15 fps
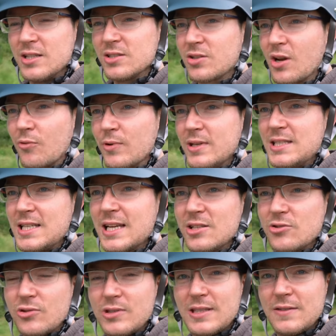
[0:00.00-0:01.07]
It's got
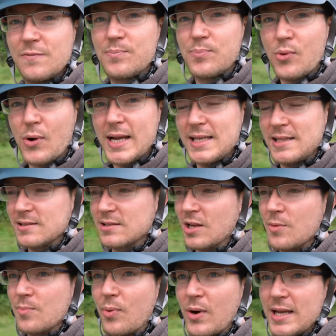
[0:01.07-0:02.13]
regenerative brake,
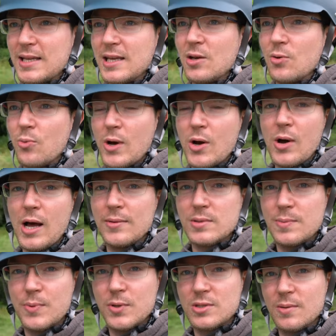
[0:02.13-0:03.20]
so braking will have
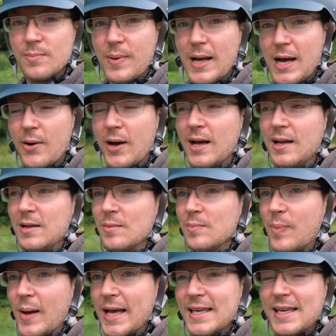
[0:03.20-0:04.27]
to put some power
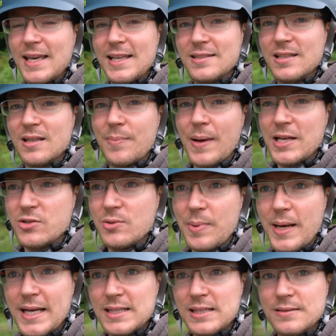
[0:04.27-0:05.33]
back into the battery
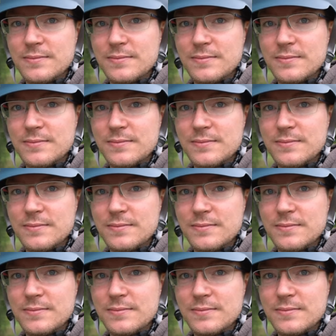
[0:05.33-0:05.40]
pack.